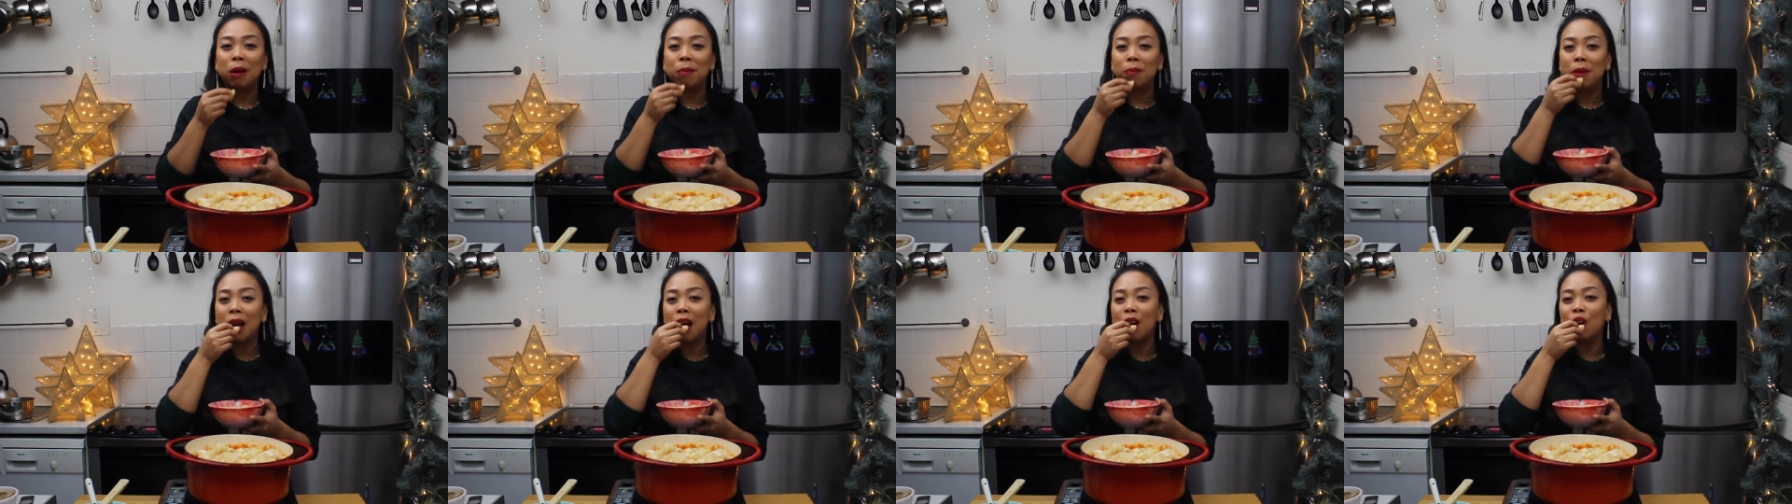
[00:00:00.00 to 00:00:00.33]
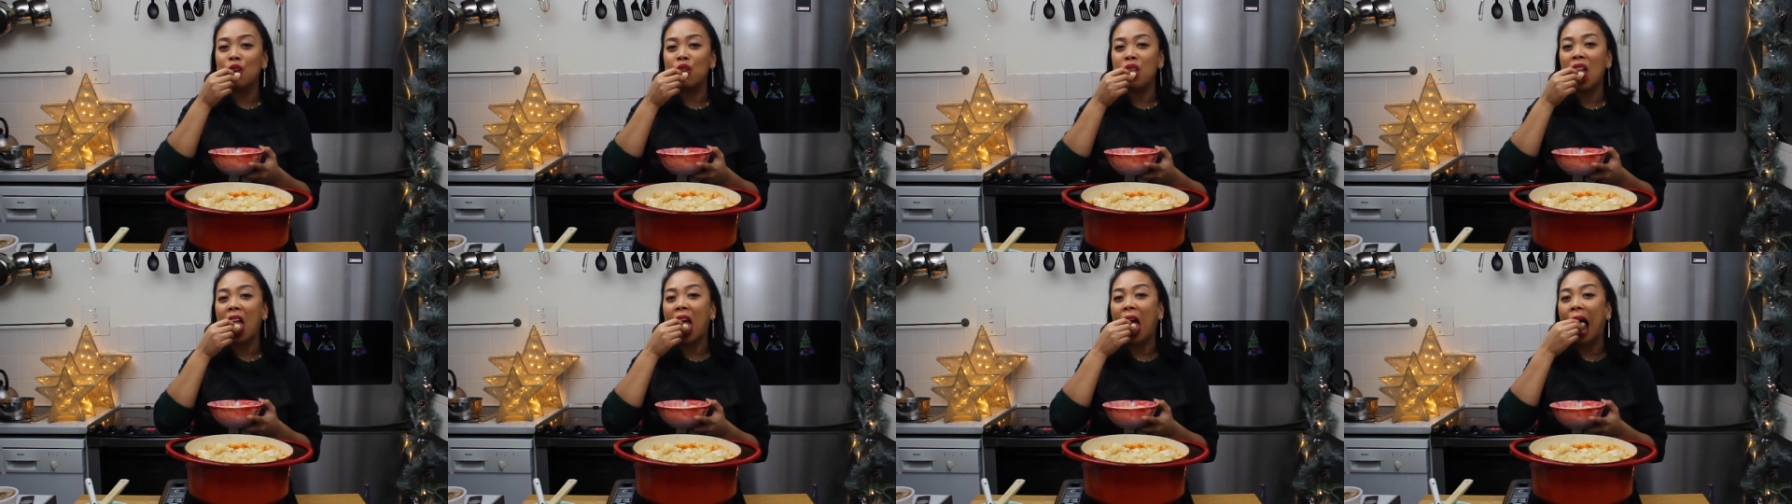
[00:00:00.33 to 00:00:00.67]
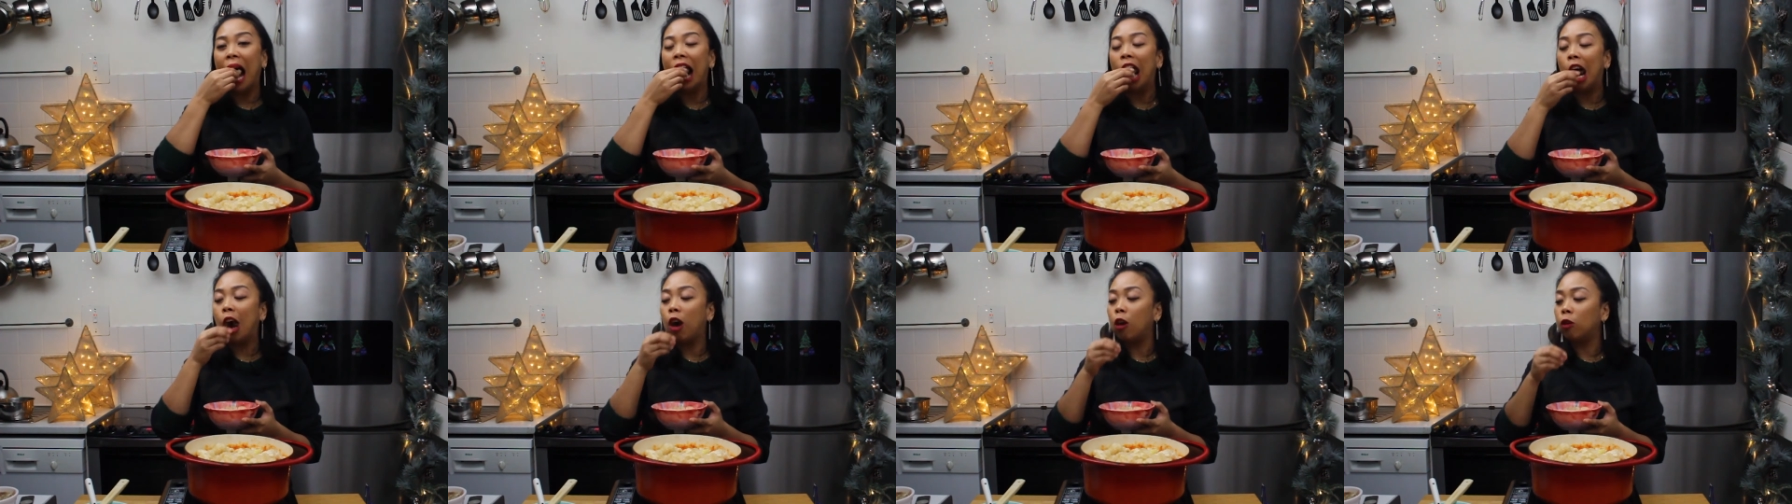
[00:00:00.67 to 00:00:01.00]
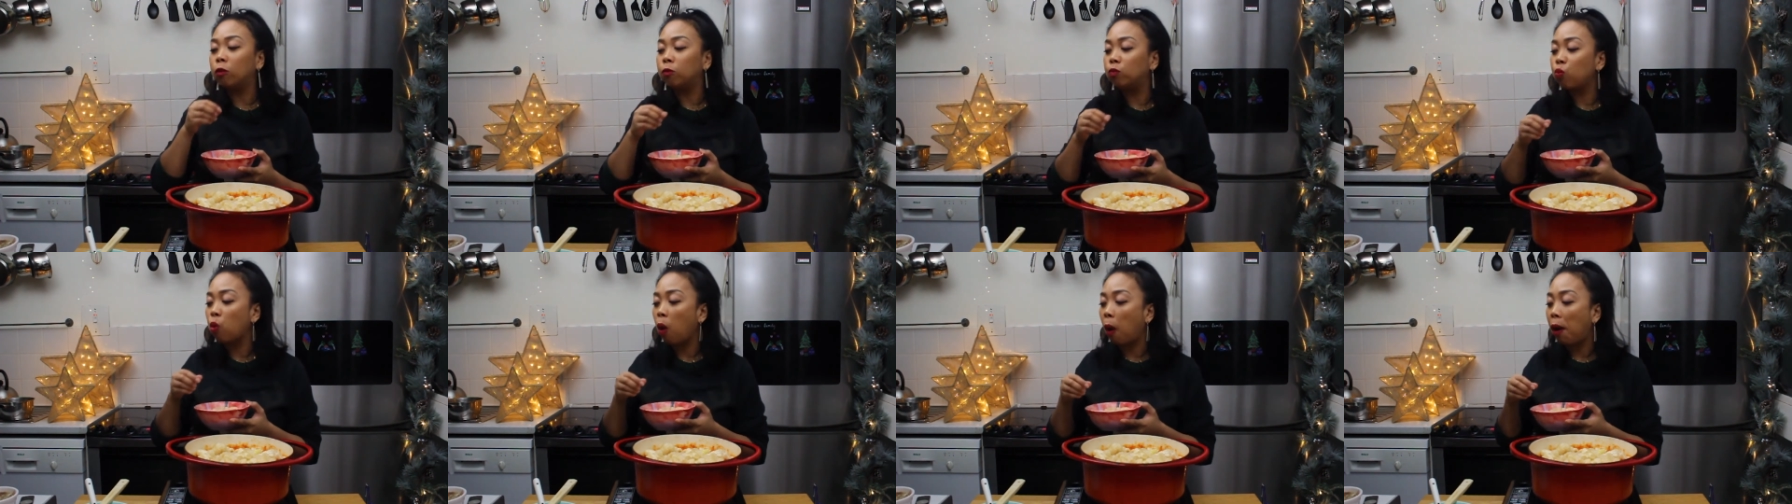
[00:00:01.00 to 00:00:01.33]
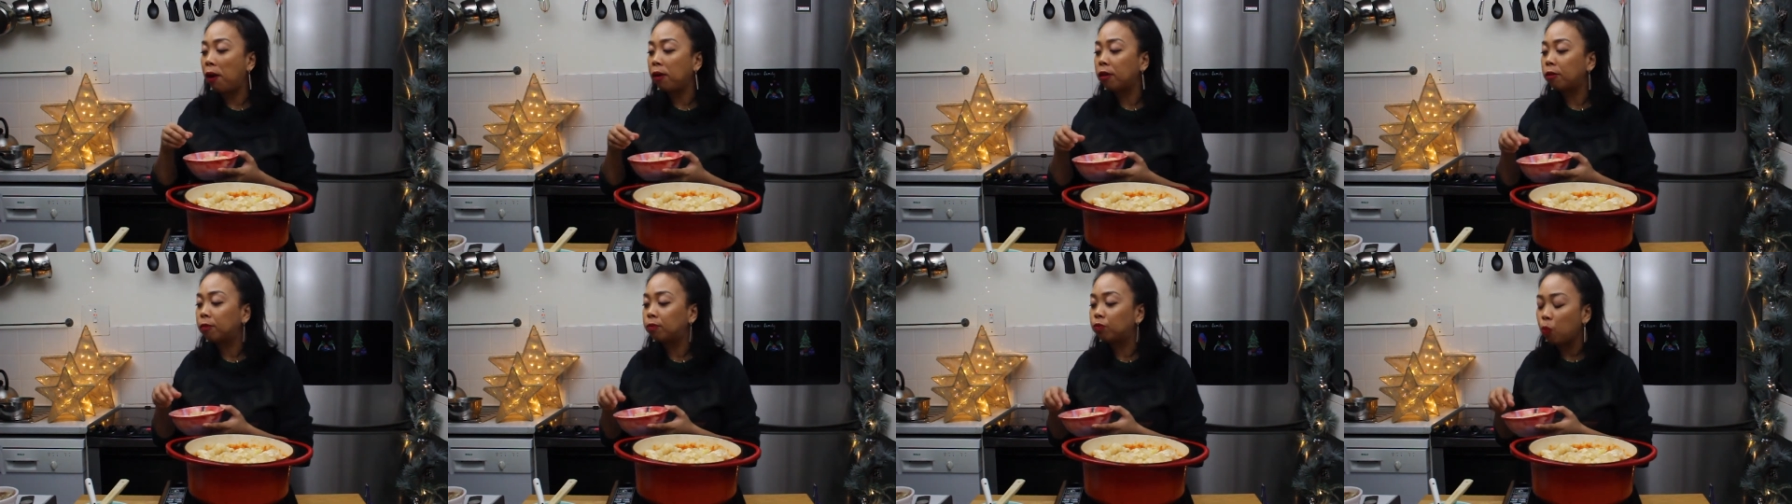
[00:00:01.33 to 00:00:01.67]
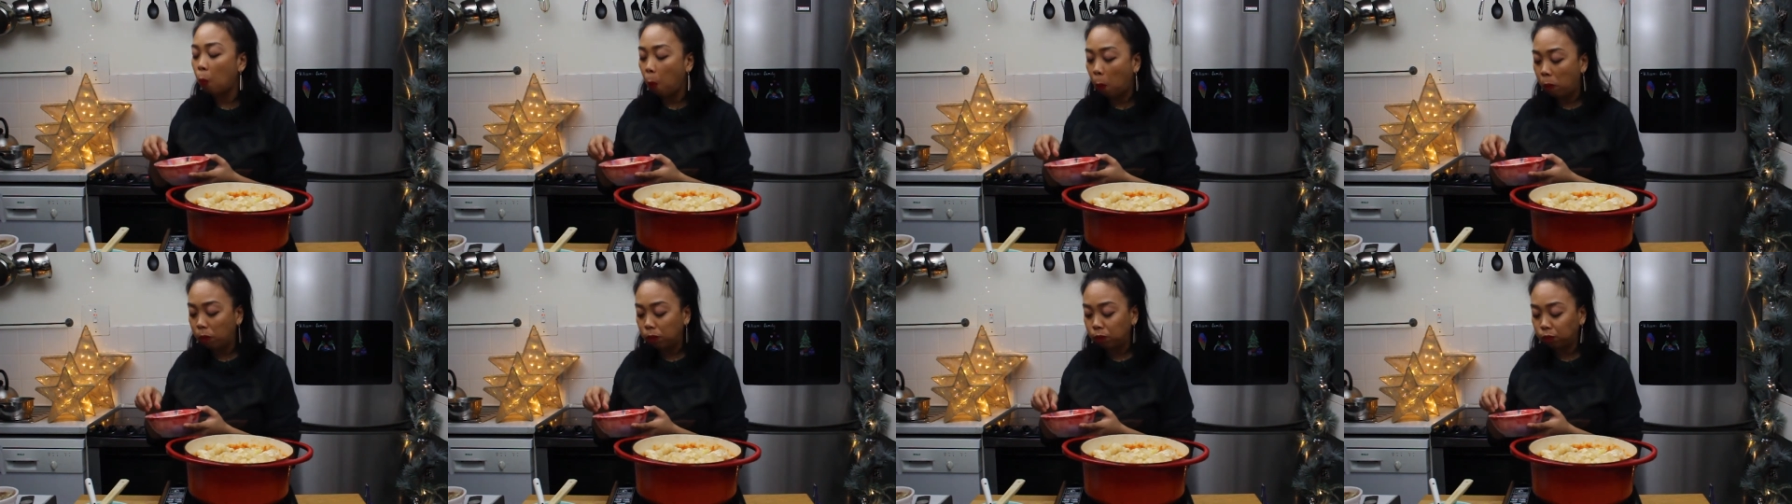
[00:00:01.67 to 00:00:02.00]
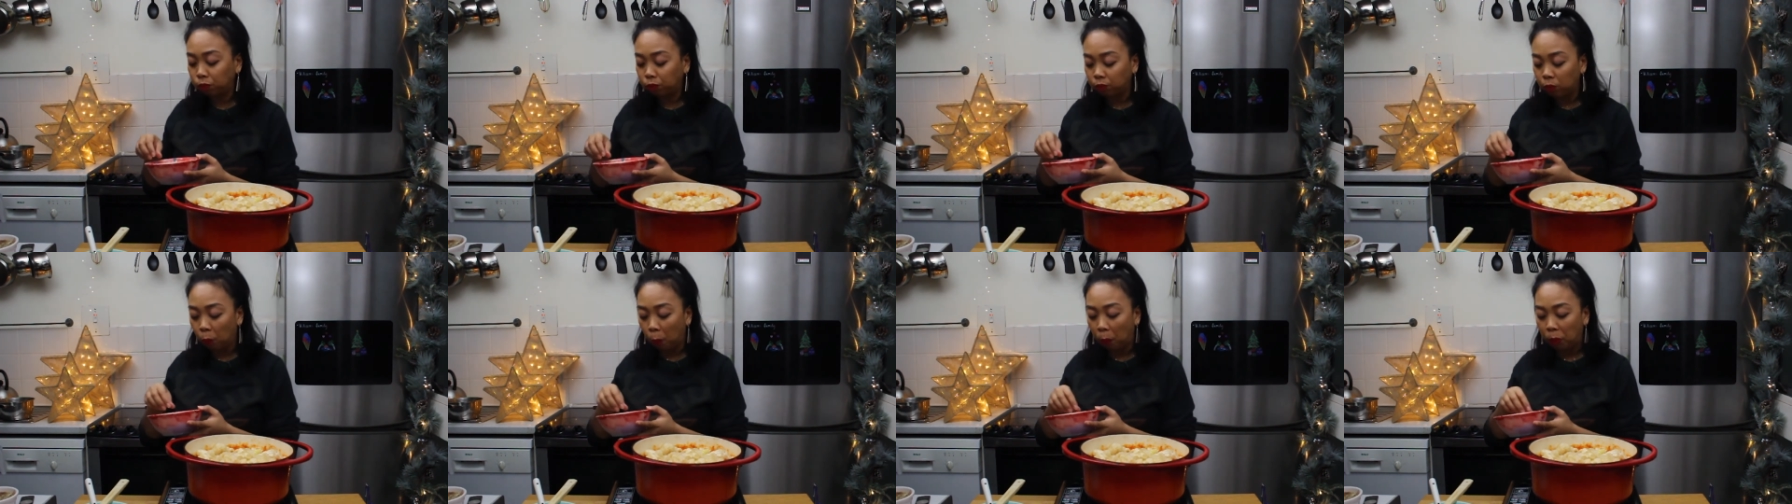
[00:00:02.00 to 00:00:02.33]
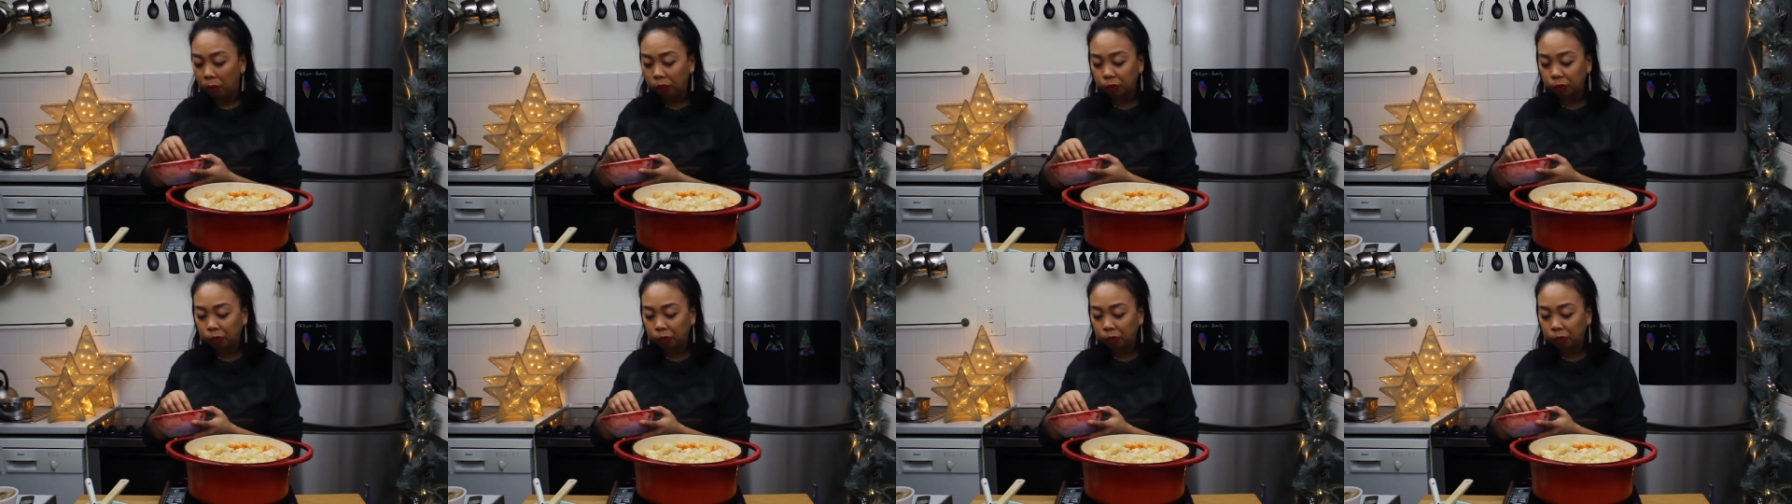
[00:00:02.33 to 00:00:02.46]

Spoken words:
mouth. Mmm.